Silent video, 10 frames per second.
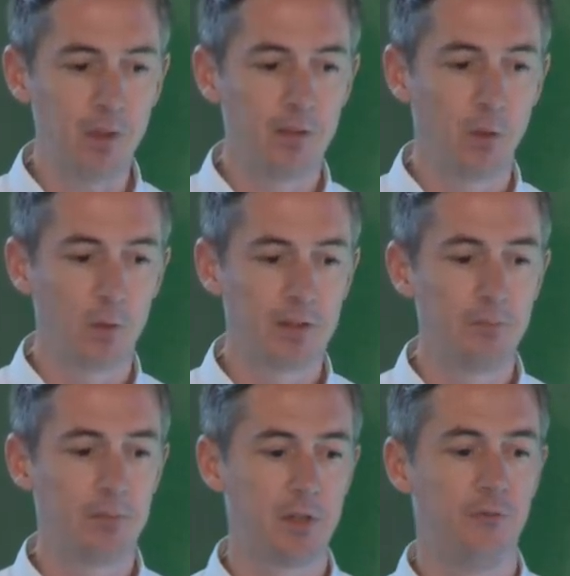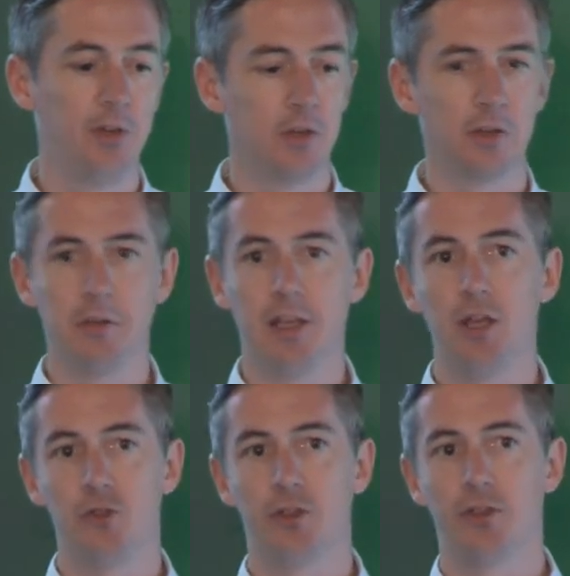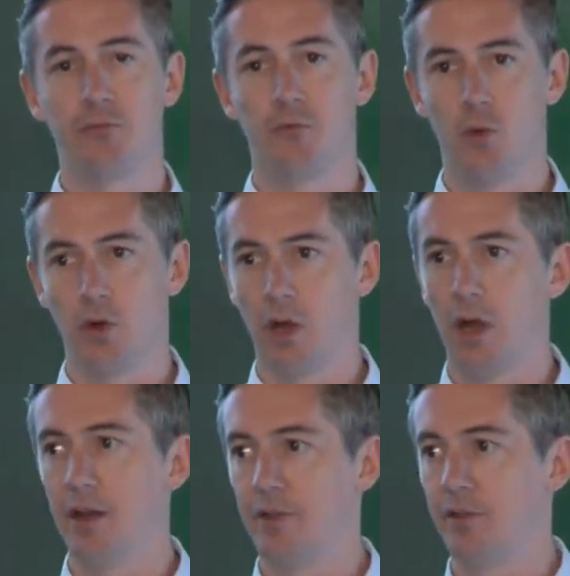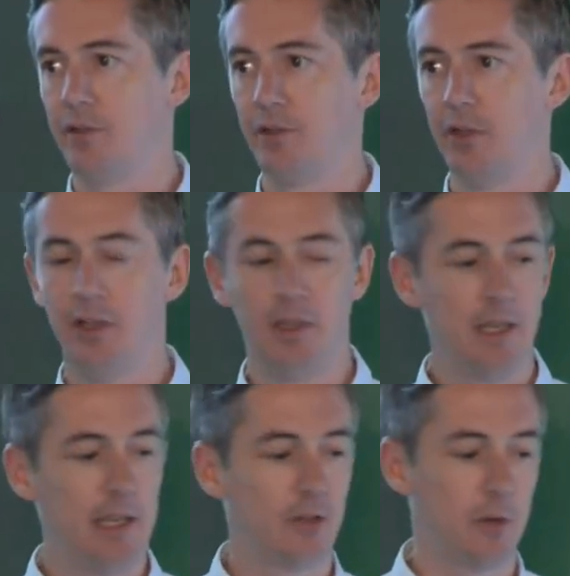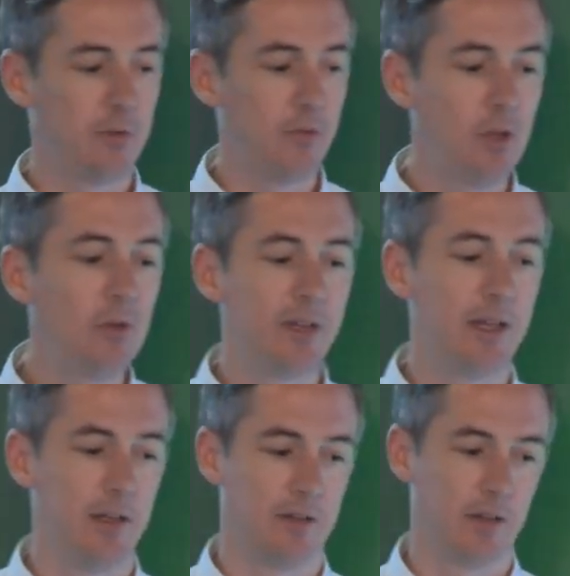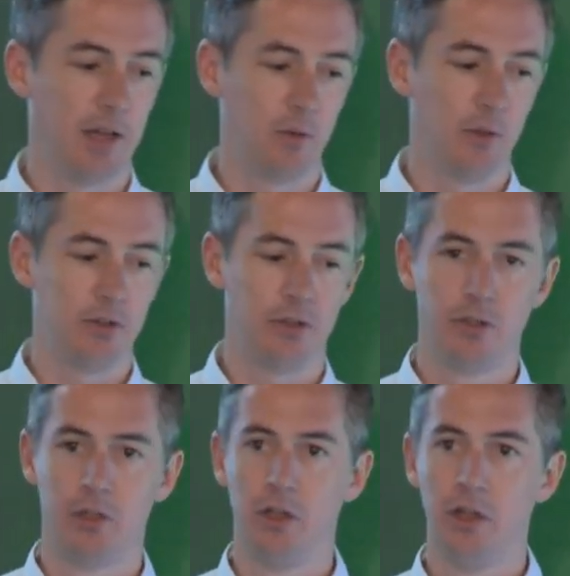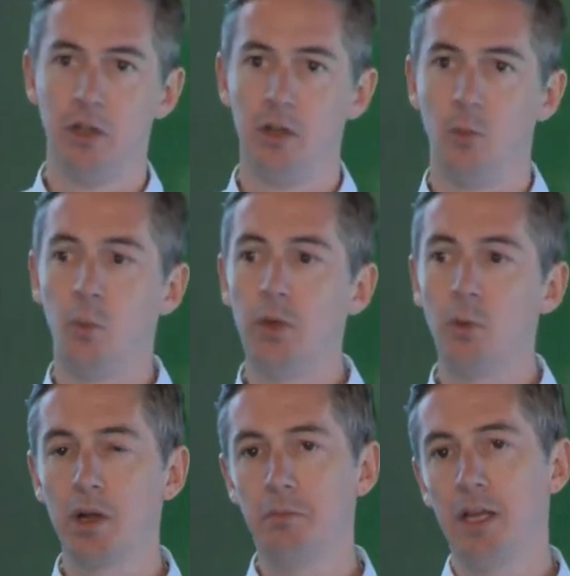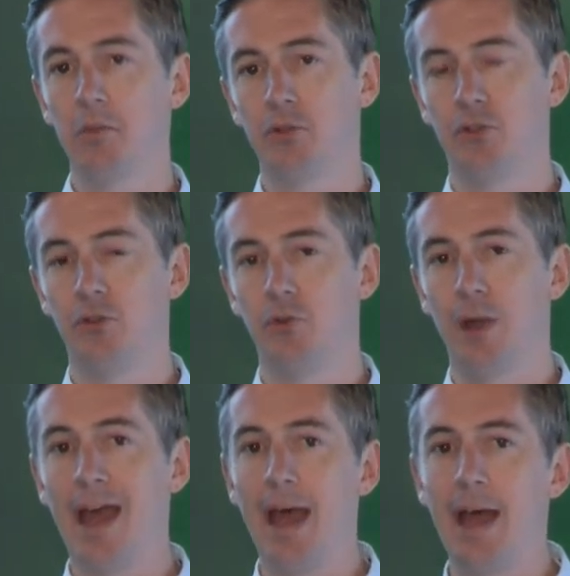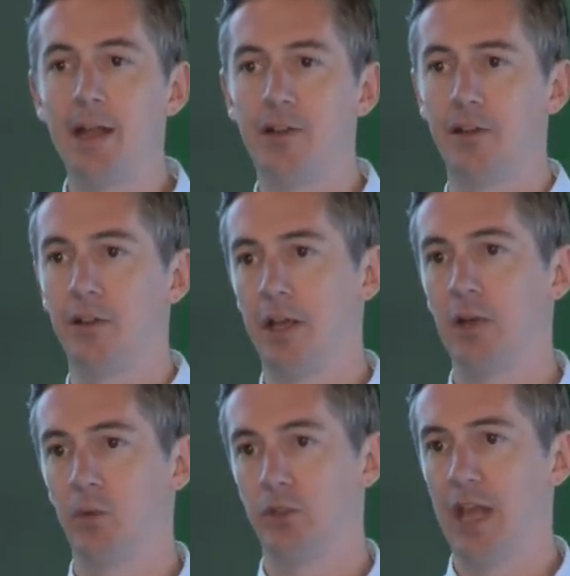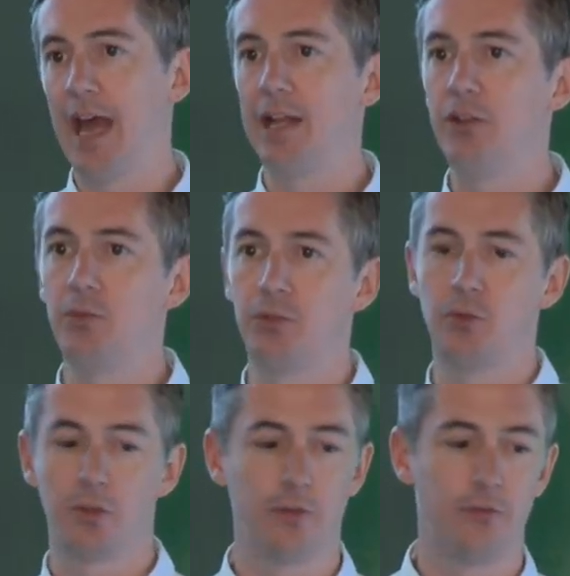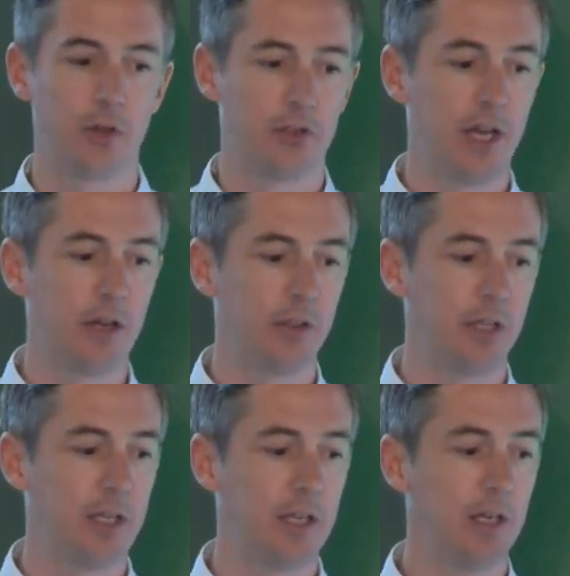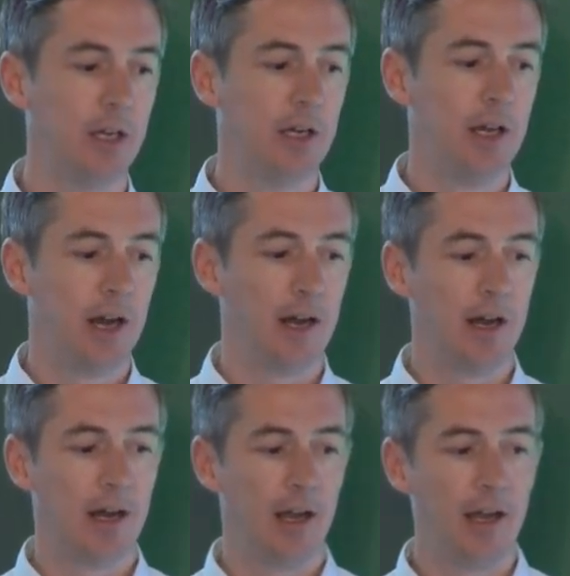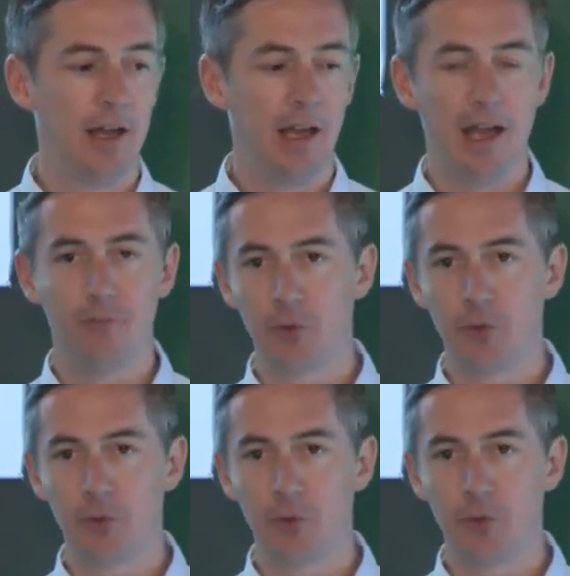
there were some severe limitations for us in terms of using it as a language. We want to be able to add to the language, add new sorts of functionality, uh, and